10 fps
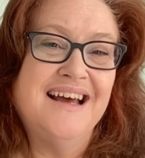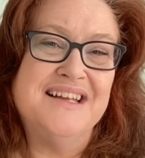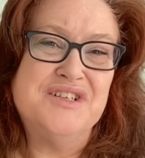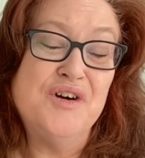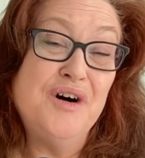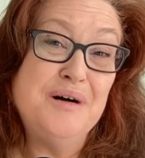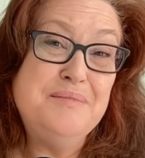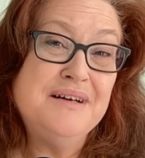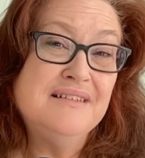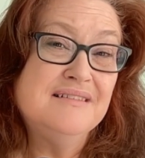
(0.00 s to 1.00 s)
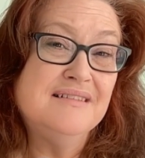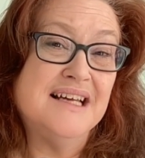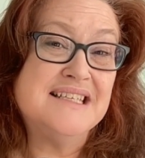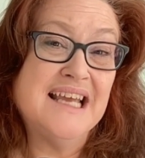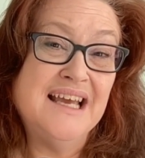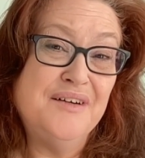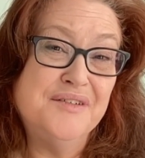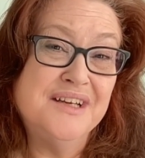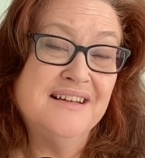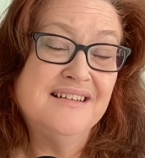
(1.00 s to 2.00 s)
A job, a
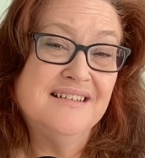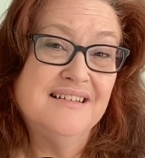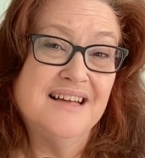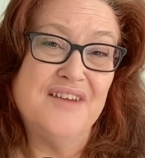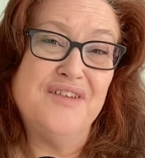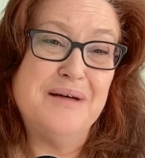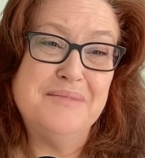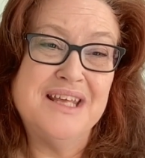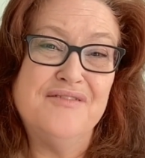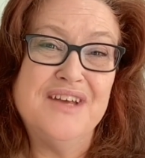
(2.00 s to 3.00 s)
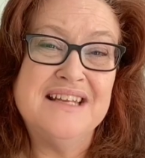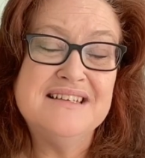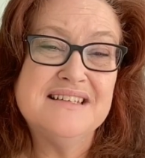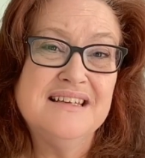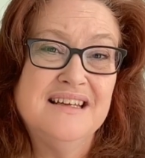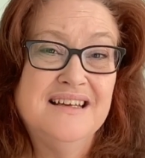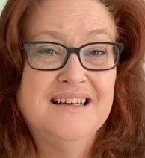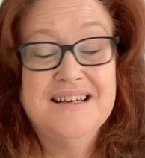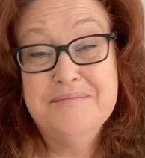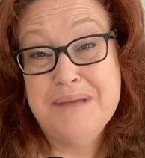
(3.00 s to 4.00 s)
town, a family event,
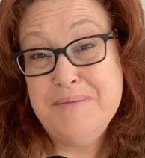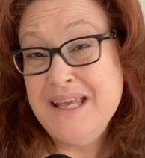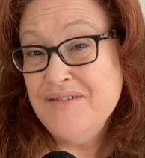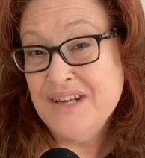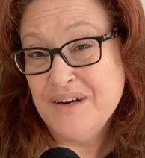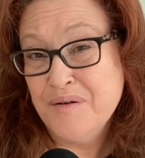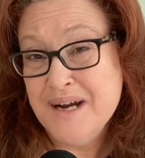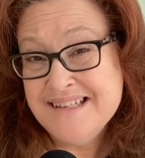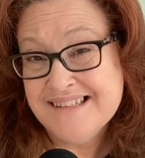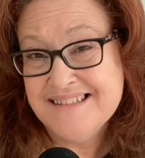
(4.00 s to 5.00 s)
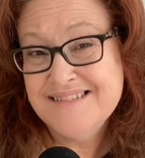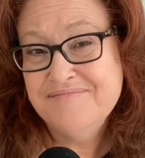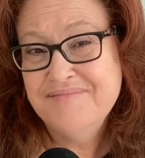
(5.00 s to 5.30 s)
maybe even a crisis.